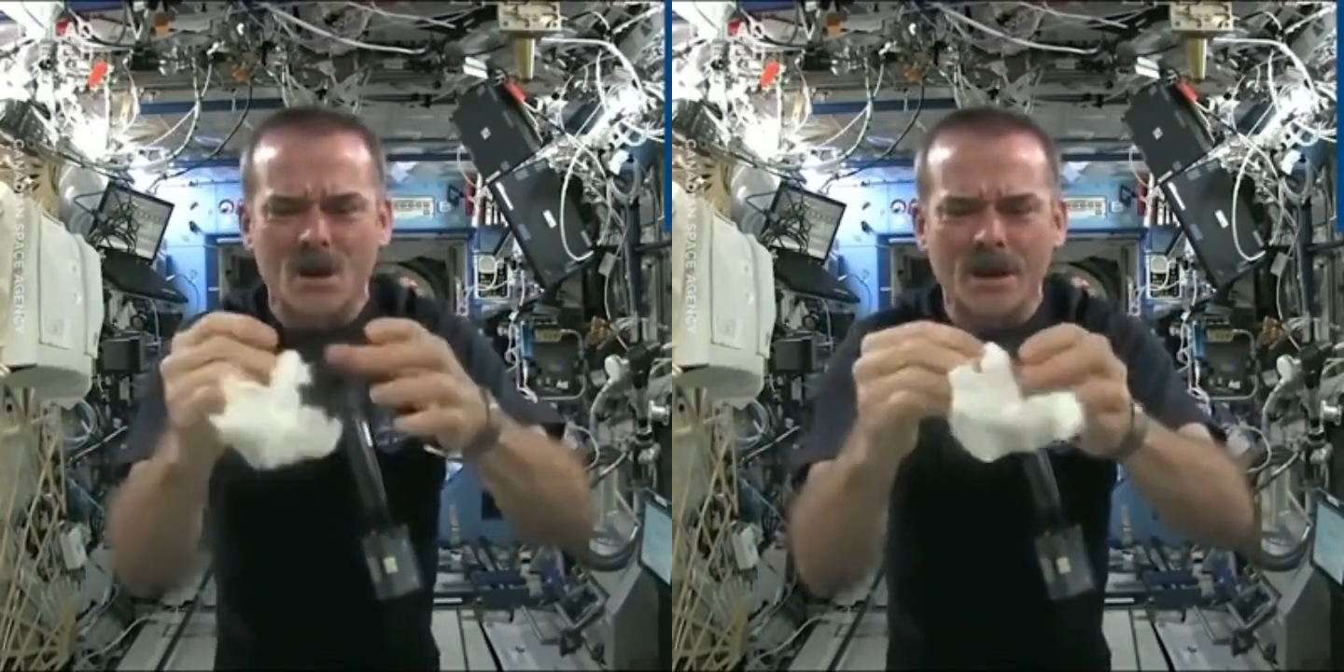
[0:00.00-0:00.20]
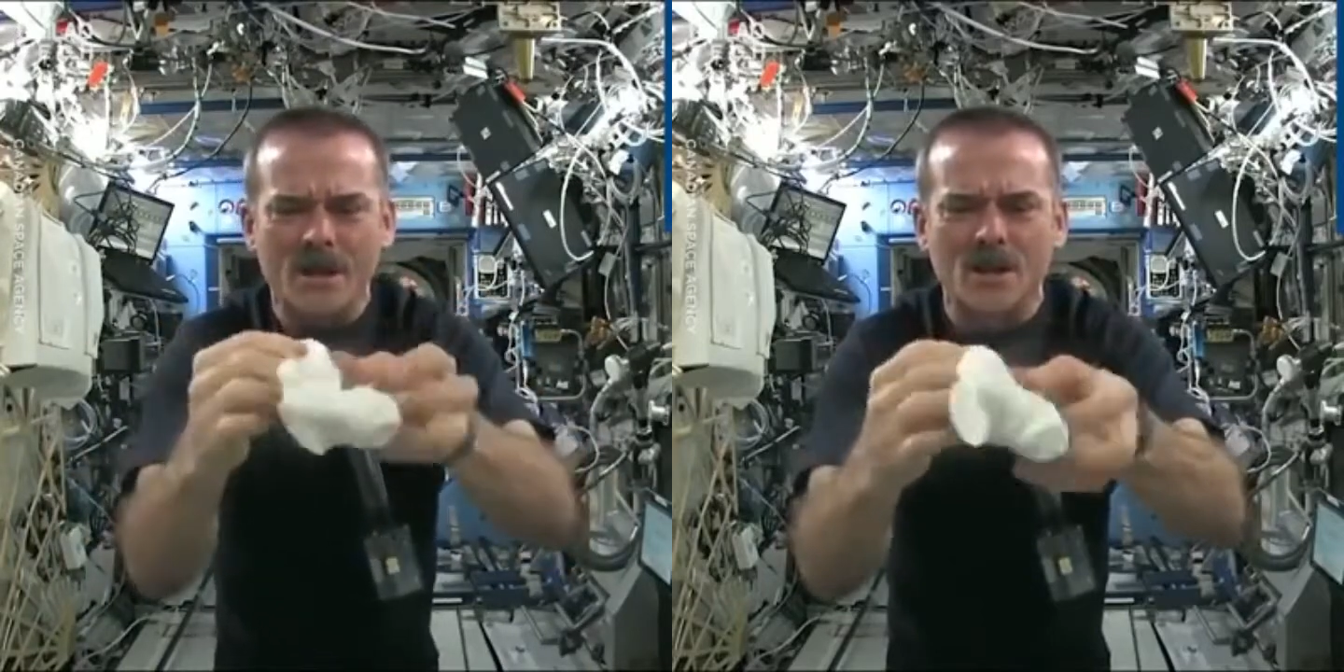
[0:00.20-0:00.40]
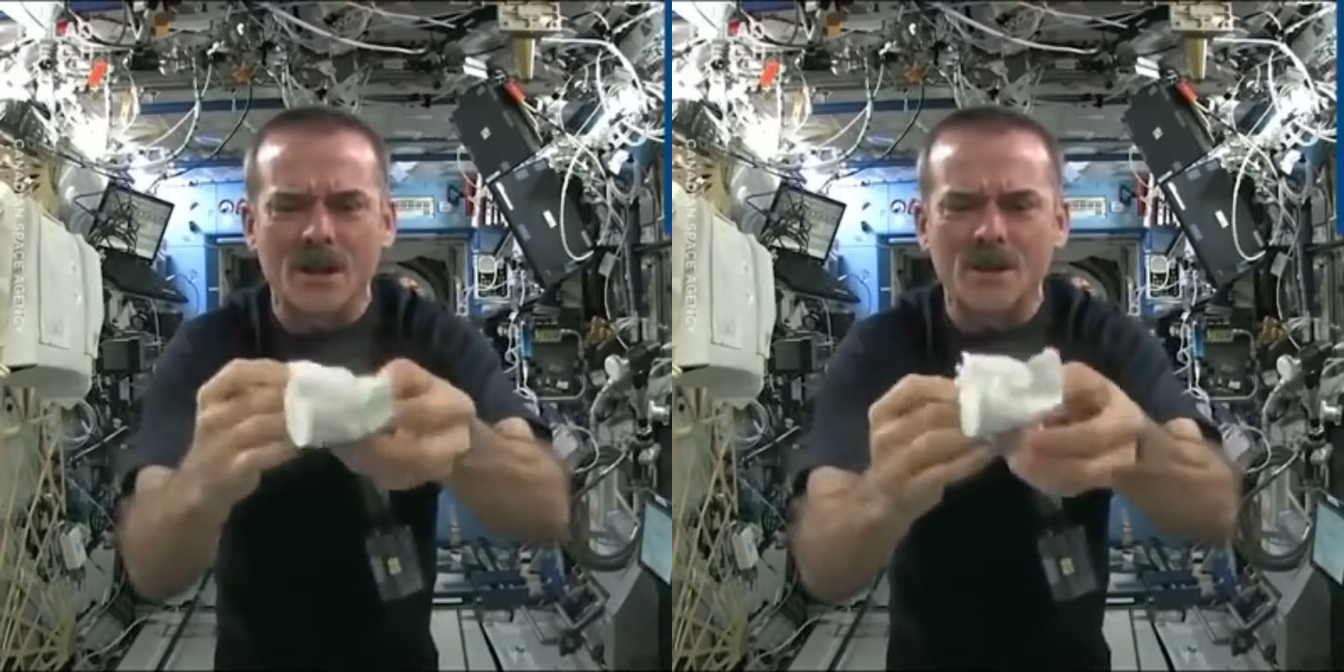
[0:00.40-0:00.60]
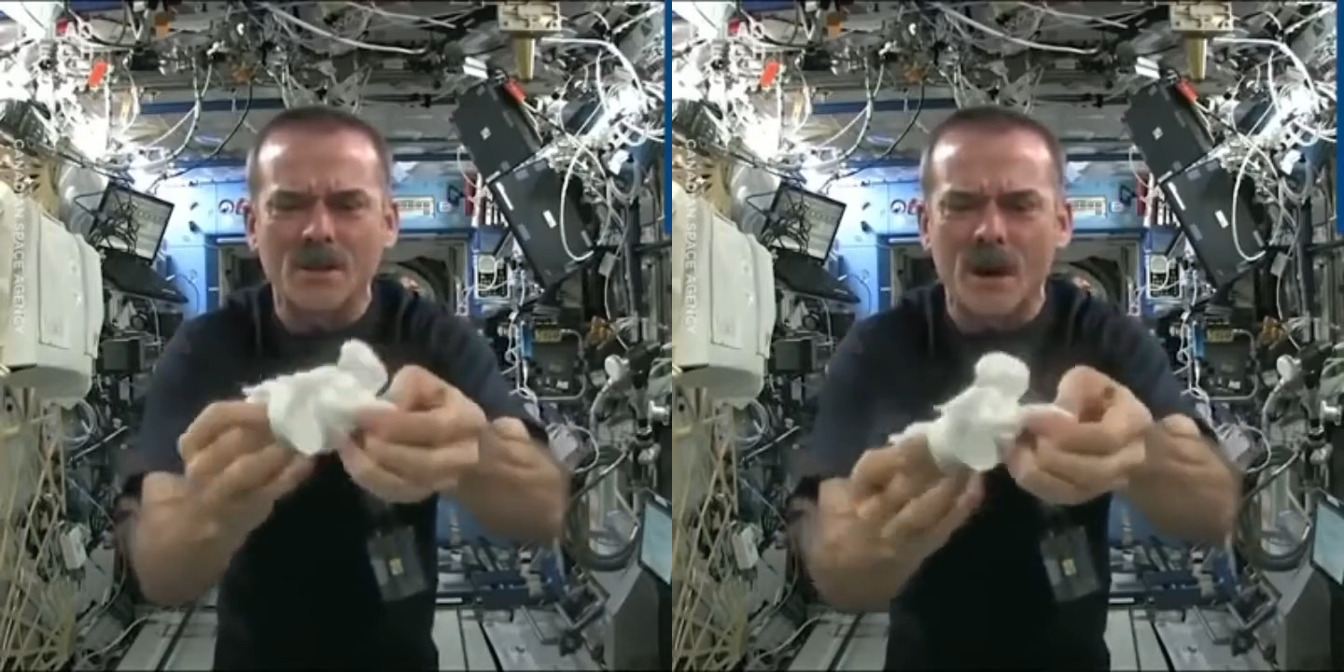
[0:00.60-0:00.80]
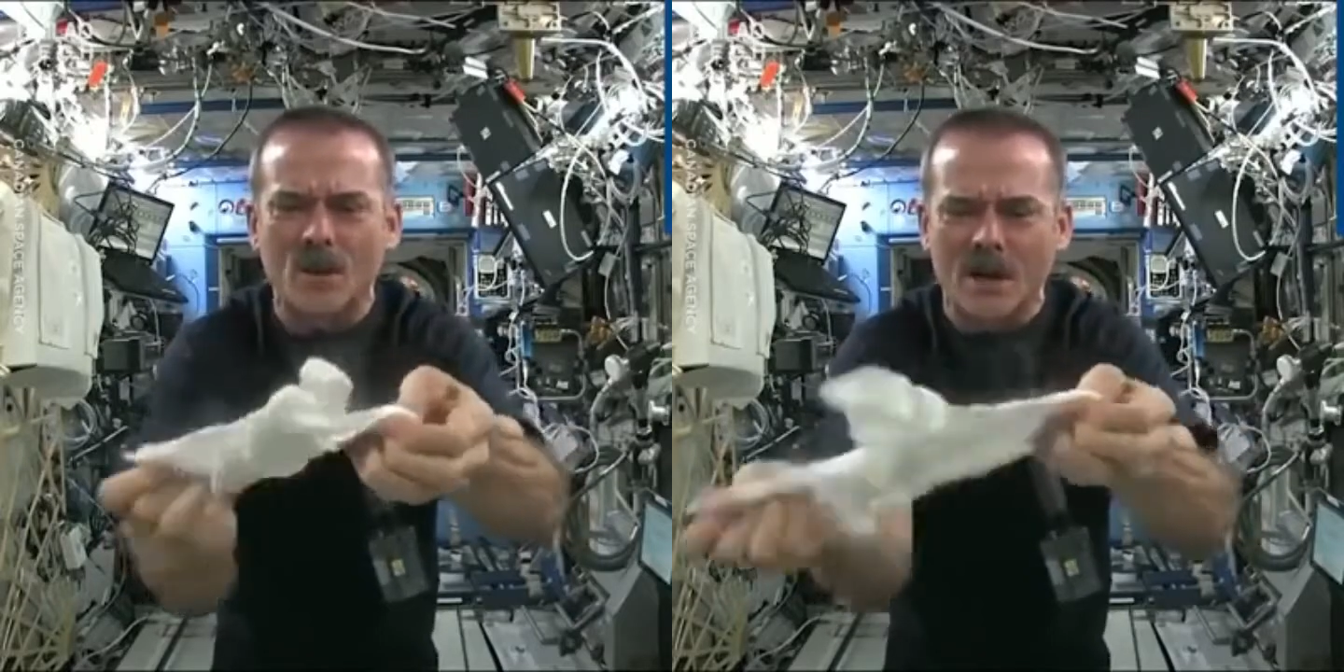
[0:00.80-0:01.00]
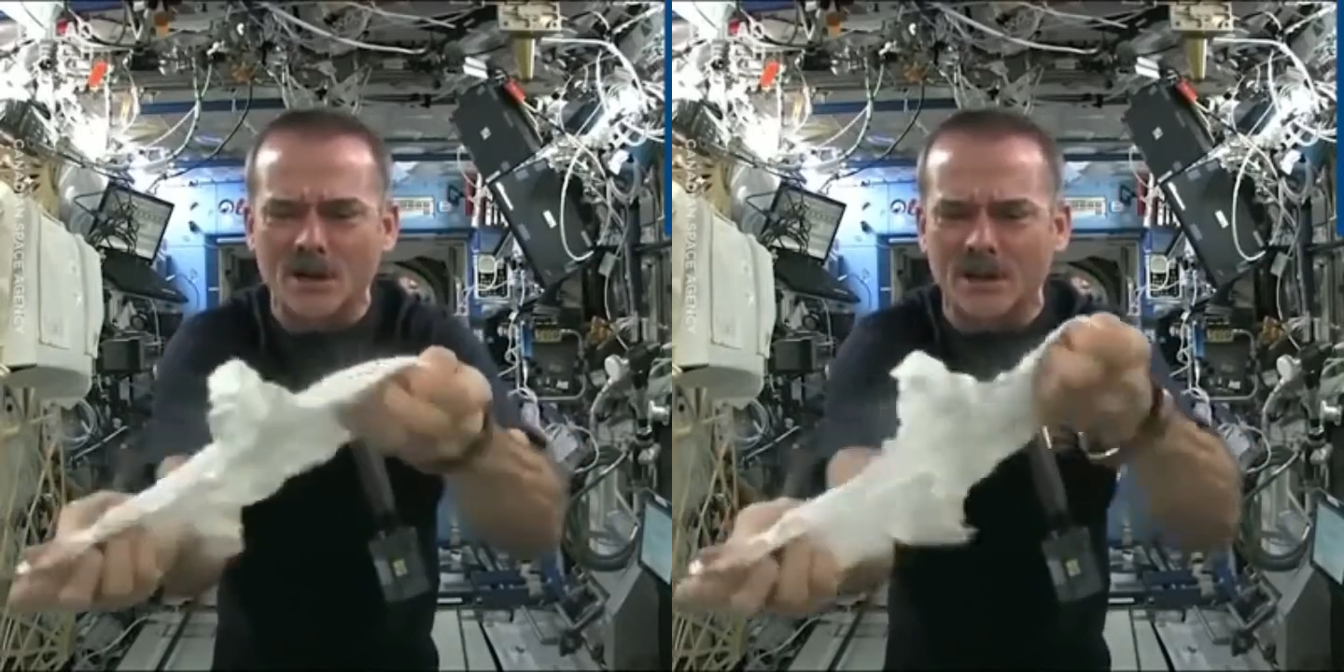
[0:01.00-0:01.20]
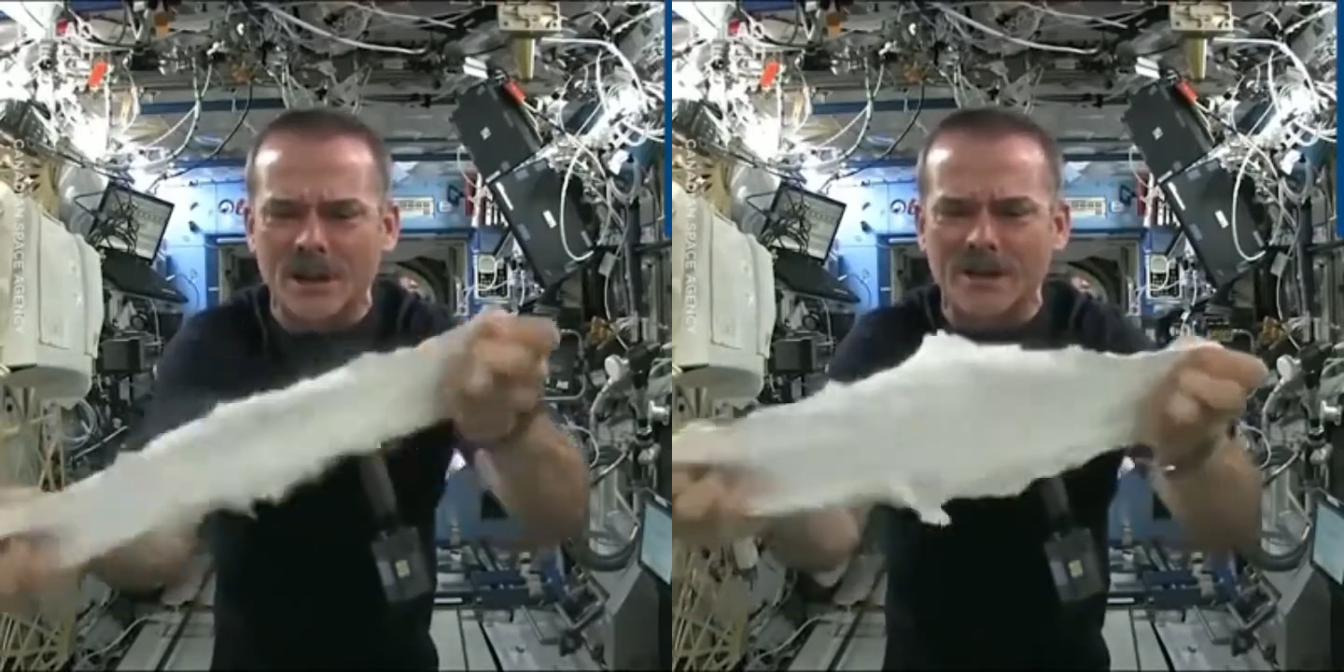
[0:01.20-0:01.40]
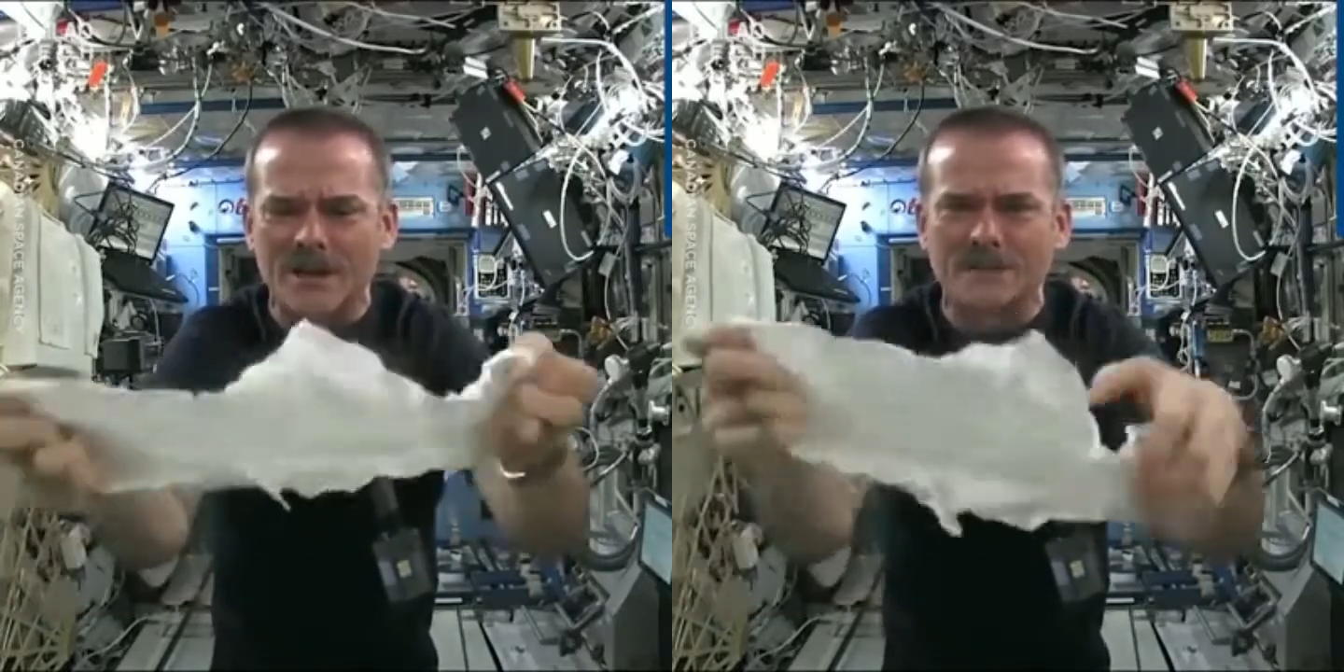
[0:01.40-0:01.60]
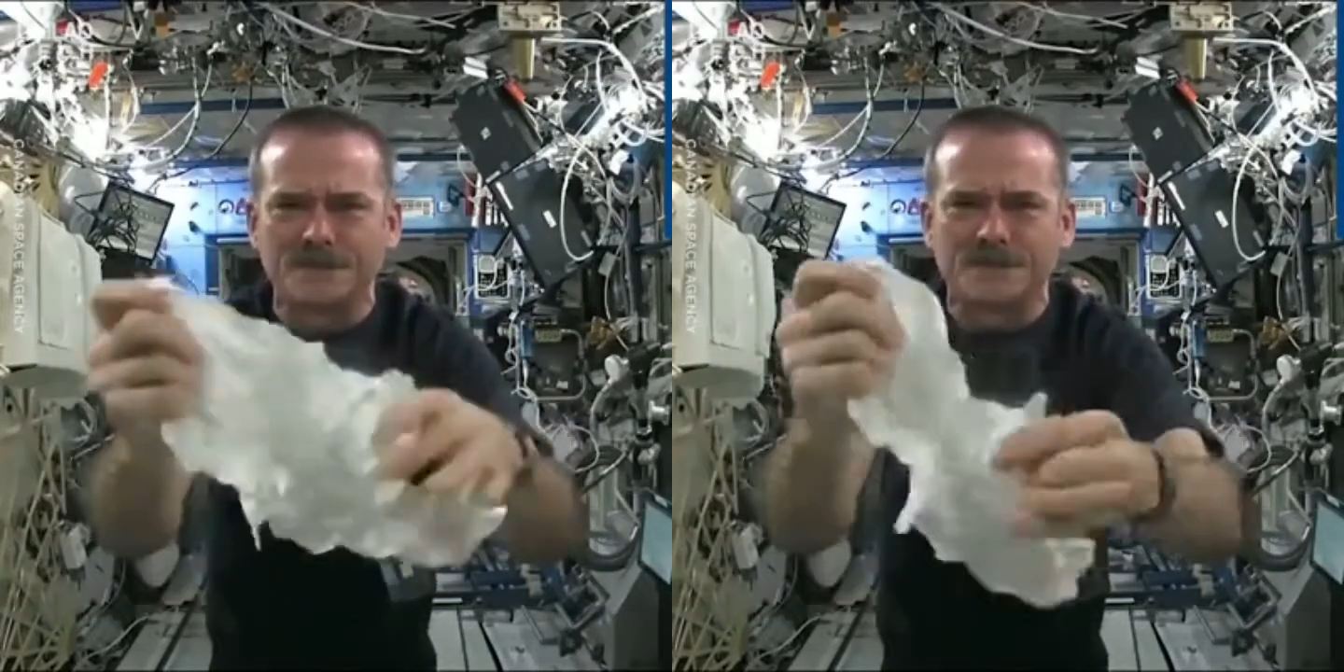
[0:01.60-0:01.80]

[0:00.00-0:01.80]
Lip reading: Okay, so here's my washcloth,